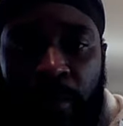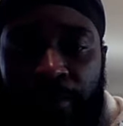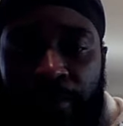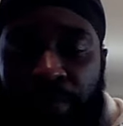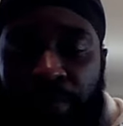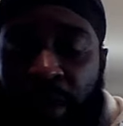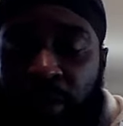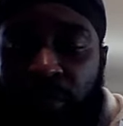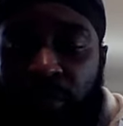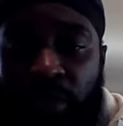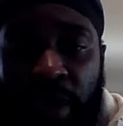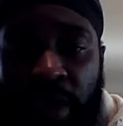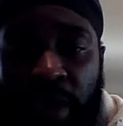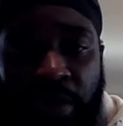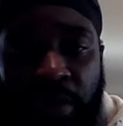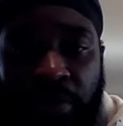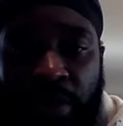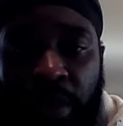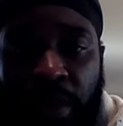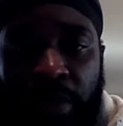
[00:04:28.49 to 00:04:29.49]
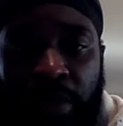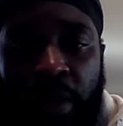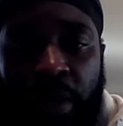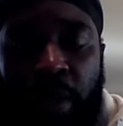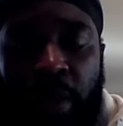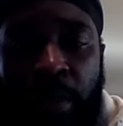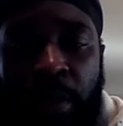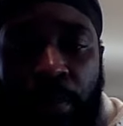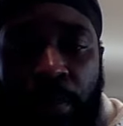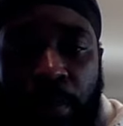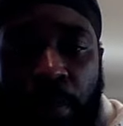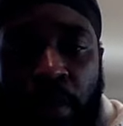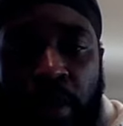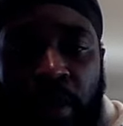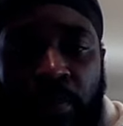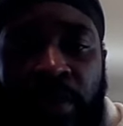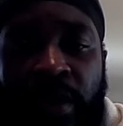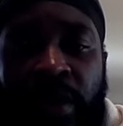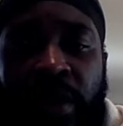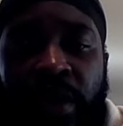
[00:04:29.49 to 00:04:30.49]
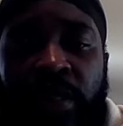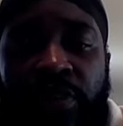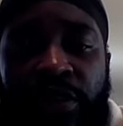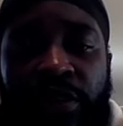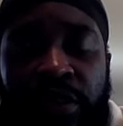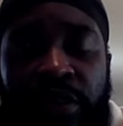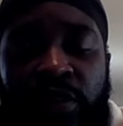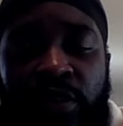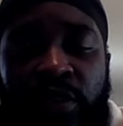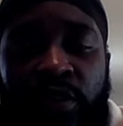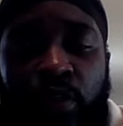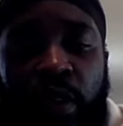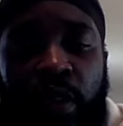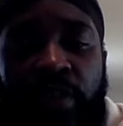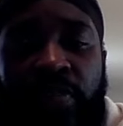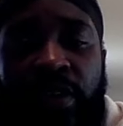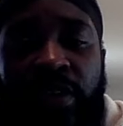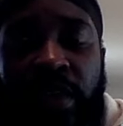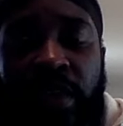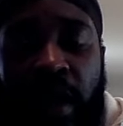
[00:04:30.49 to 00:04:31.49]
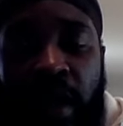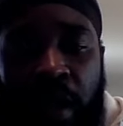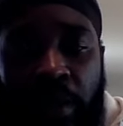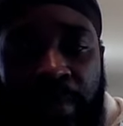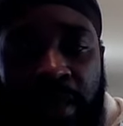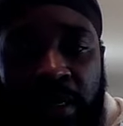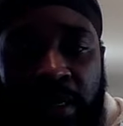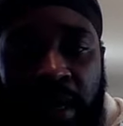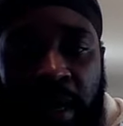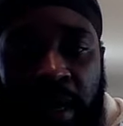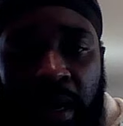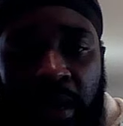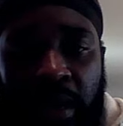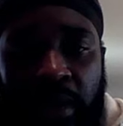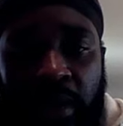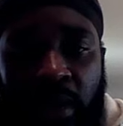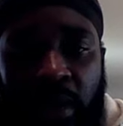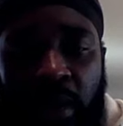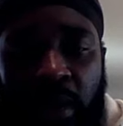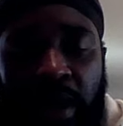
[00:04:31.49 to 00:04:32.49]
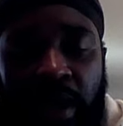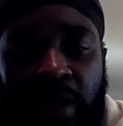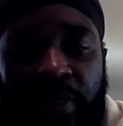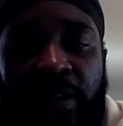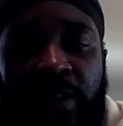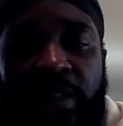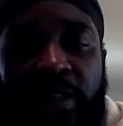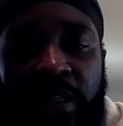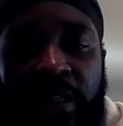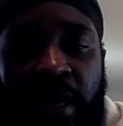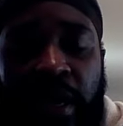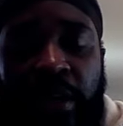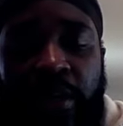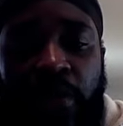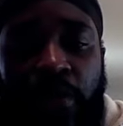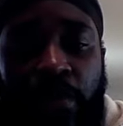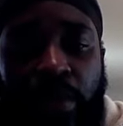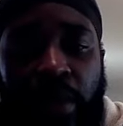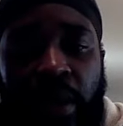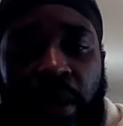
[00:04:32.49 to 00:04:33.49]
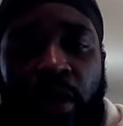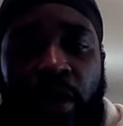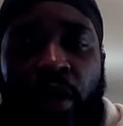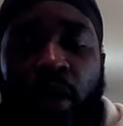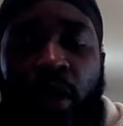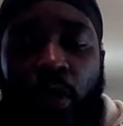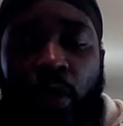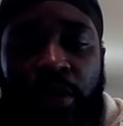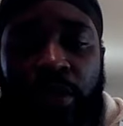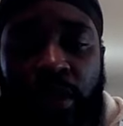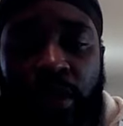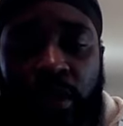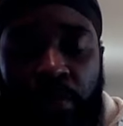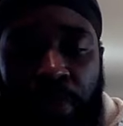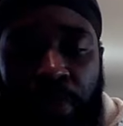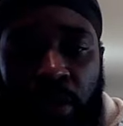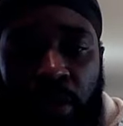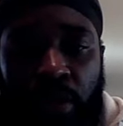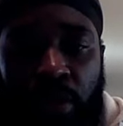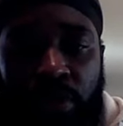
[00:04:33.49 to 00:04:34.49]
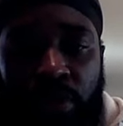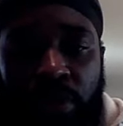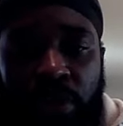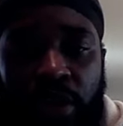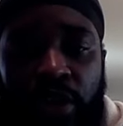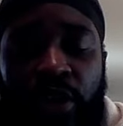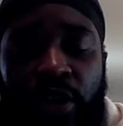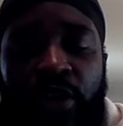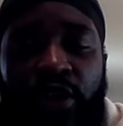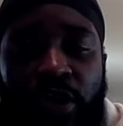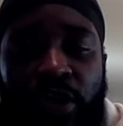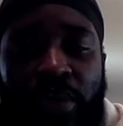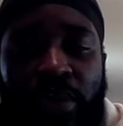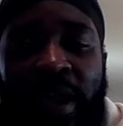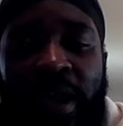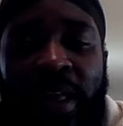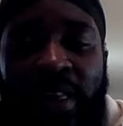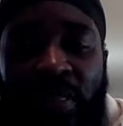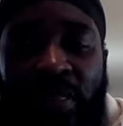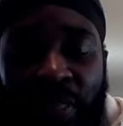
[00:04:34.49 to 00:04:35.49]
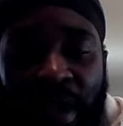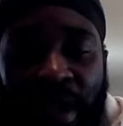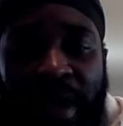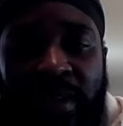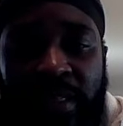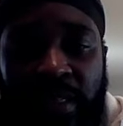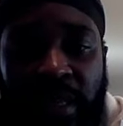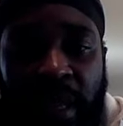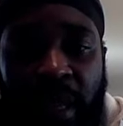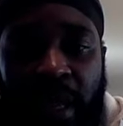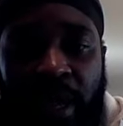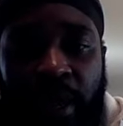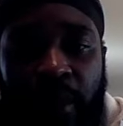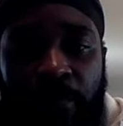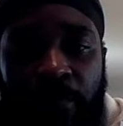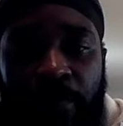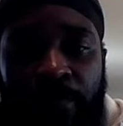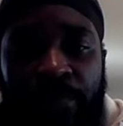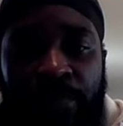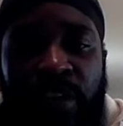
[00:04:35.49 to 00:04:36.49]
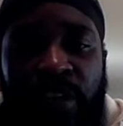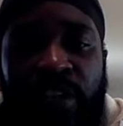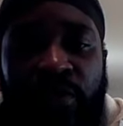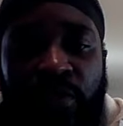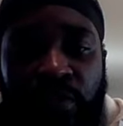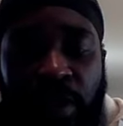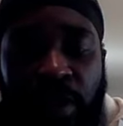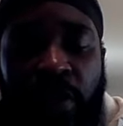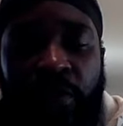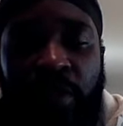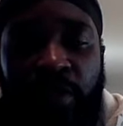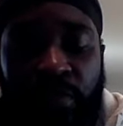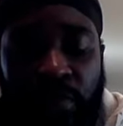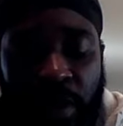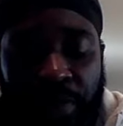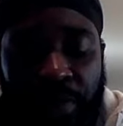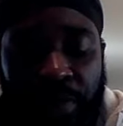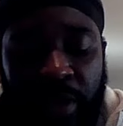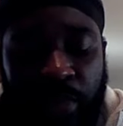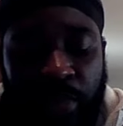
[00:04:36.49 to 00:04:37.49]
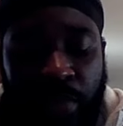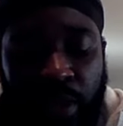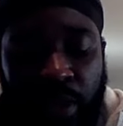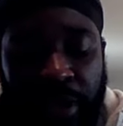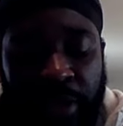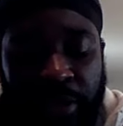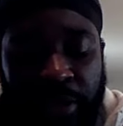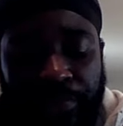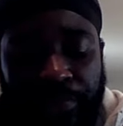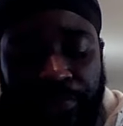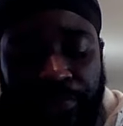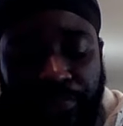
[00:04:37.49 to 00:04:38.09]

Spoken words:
That's very, very important. This is when this Amidah, okay, this standing prayer was composed during that time. It's very, very important.